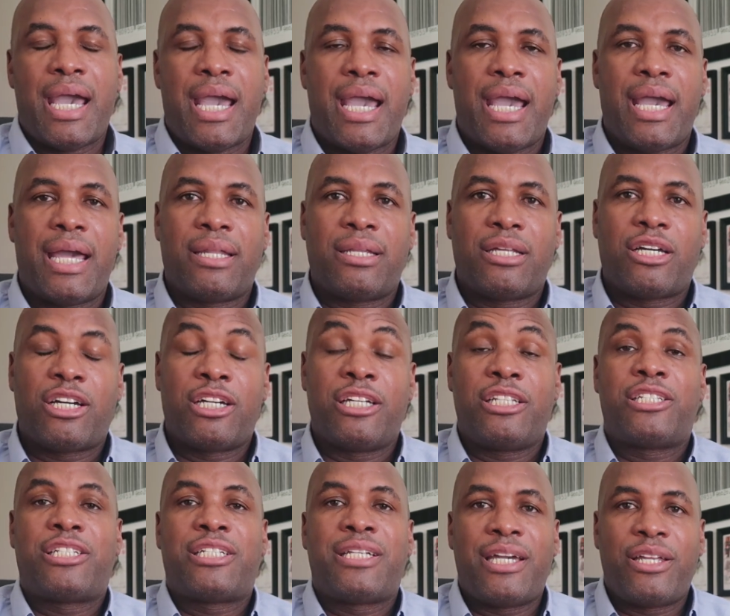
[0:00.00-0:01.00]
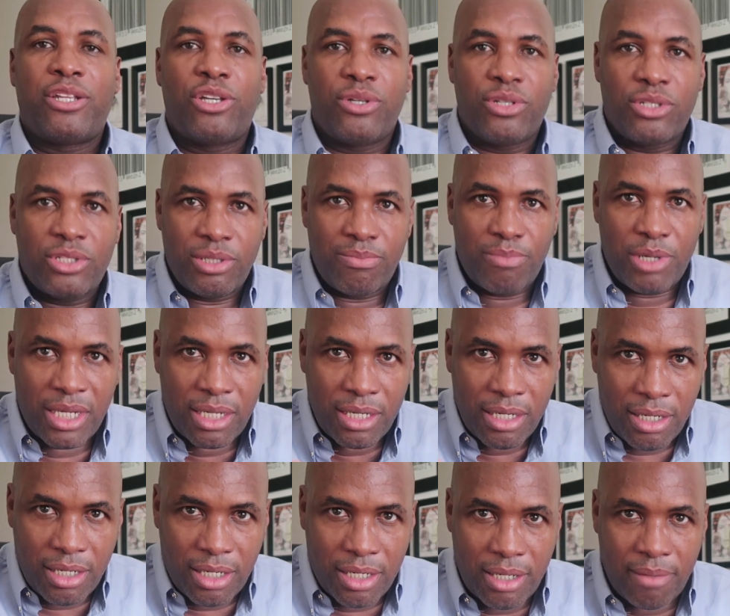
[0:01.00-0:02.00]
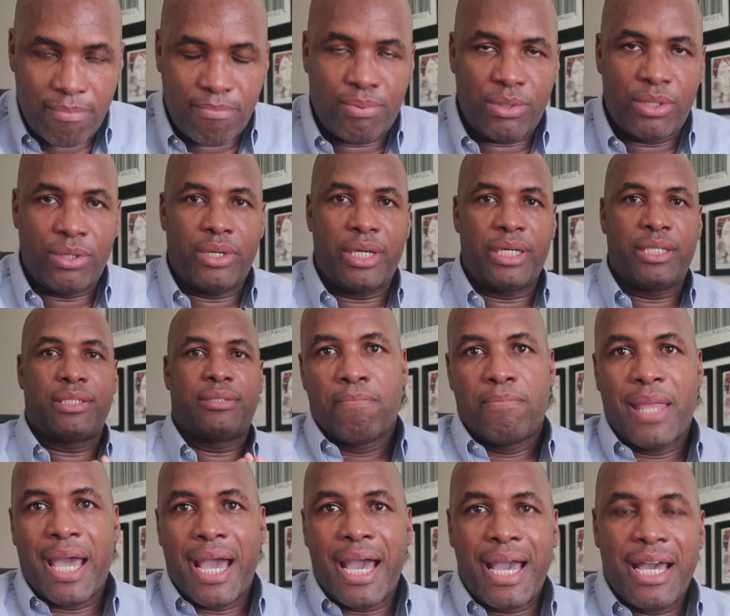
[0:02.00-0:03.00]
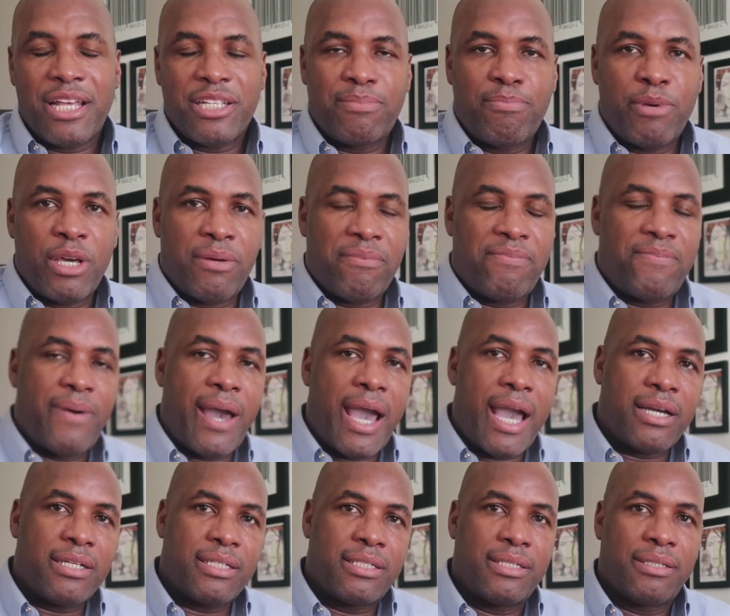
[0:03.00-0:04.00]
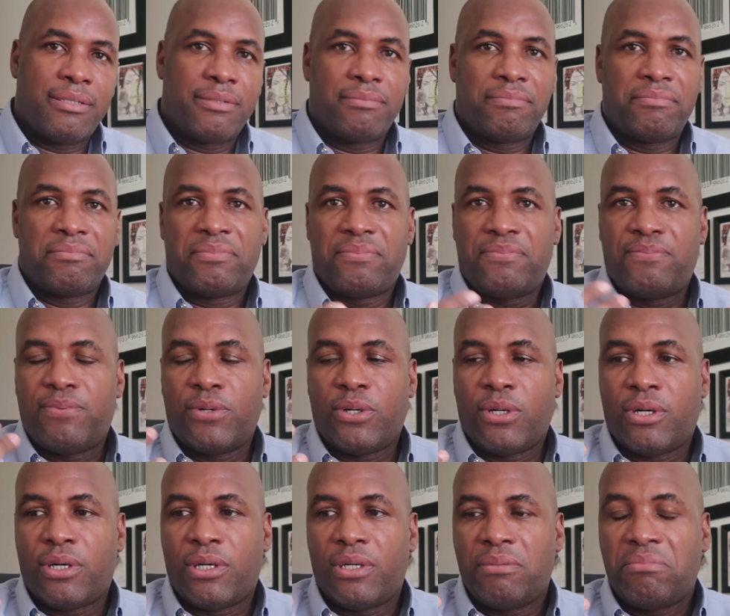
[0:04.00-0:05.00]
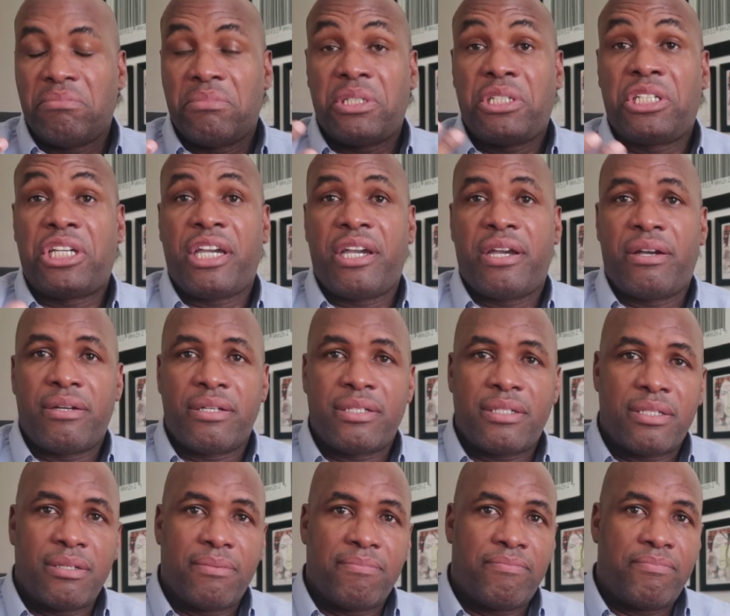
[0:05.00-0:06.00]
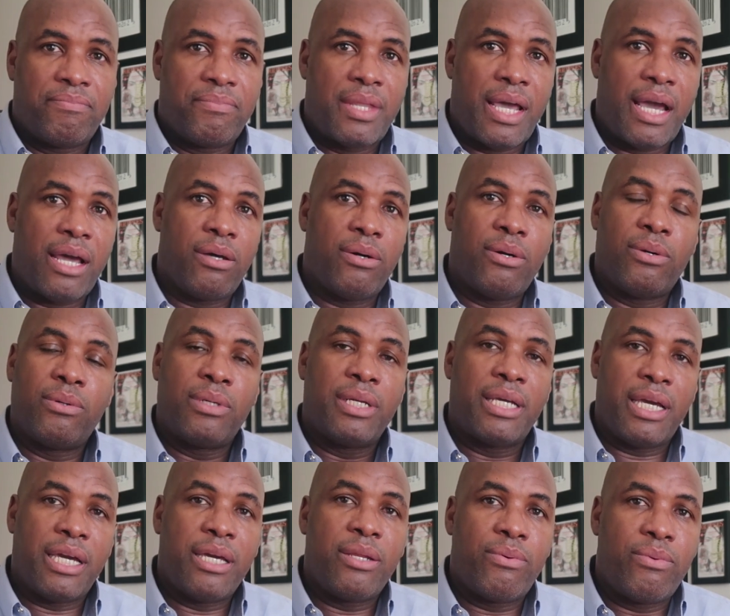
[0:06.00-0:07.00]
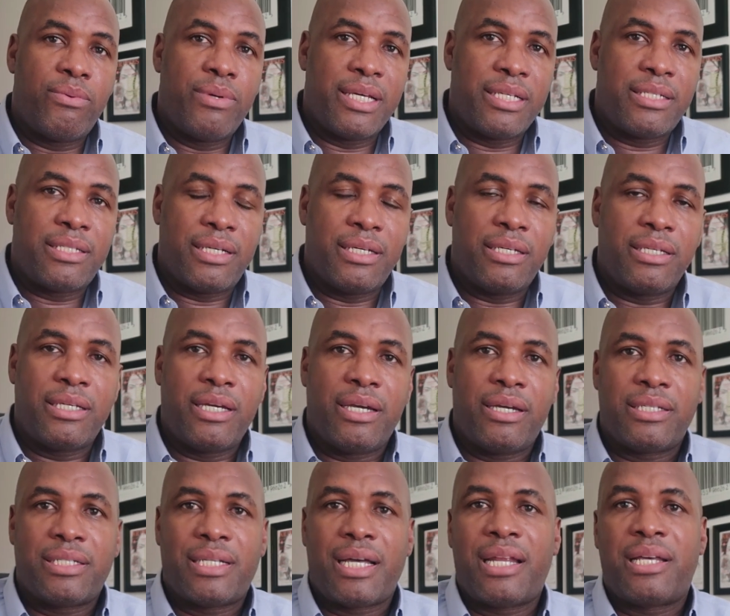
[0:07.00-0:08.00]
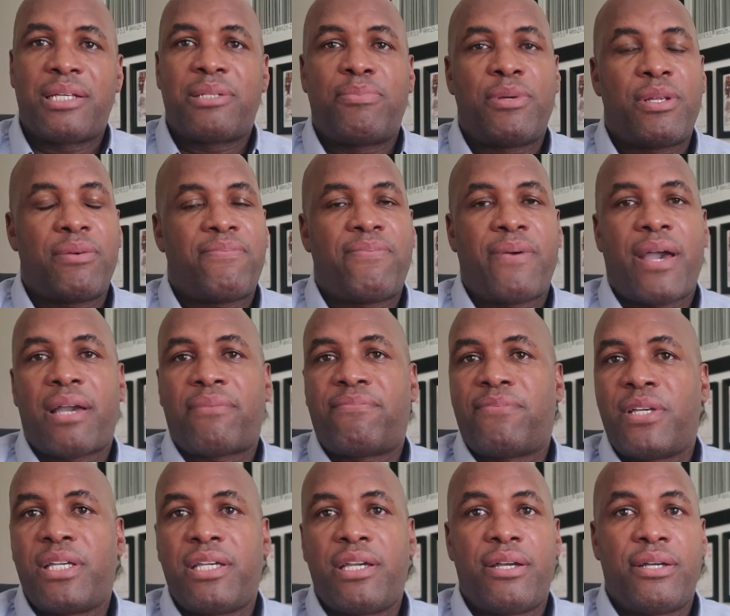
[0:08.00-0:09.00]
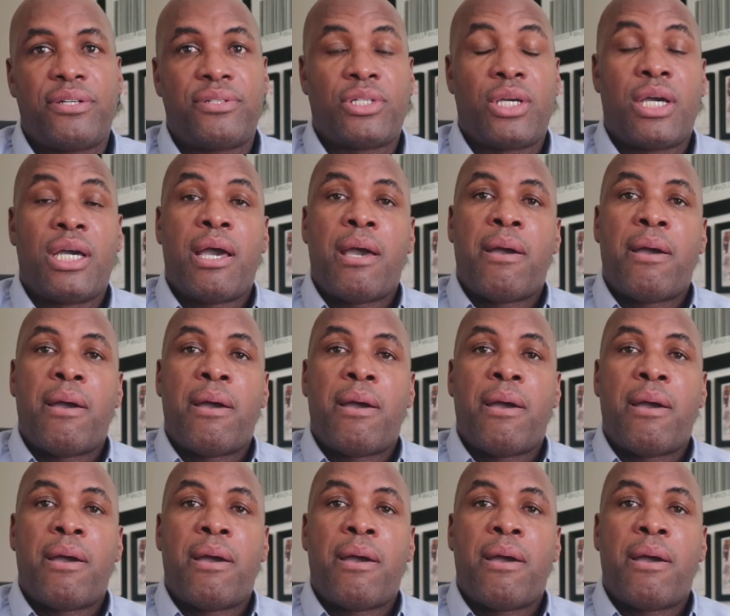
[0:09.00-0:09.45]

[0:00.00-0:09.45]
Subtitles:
and continue to be unemployed. That has been a fact for years, not only in recent years. That has been a fact for years.